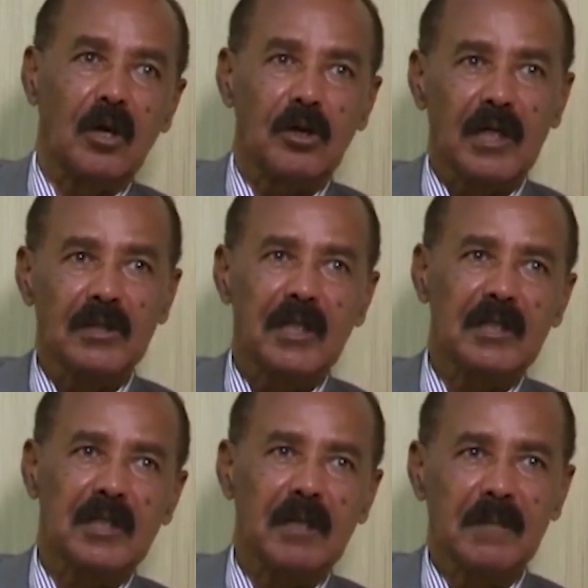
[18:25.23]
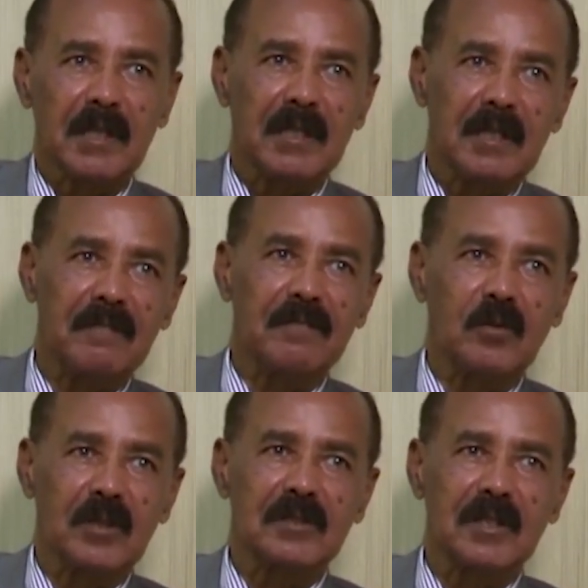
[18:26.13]
Russia is coming and
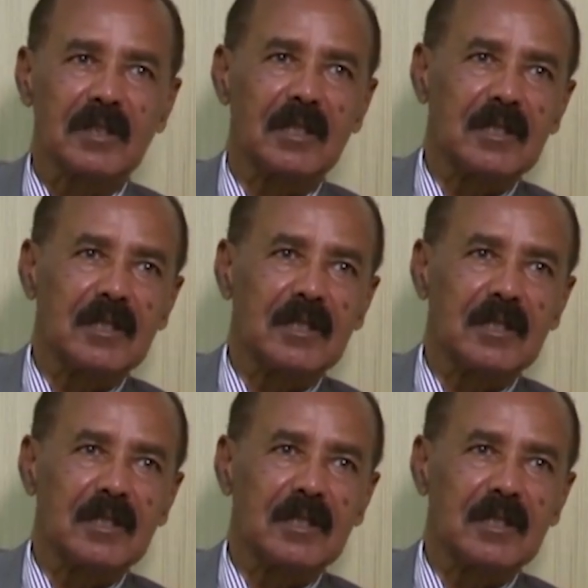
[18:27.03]
influencing.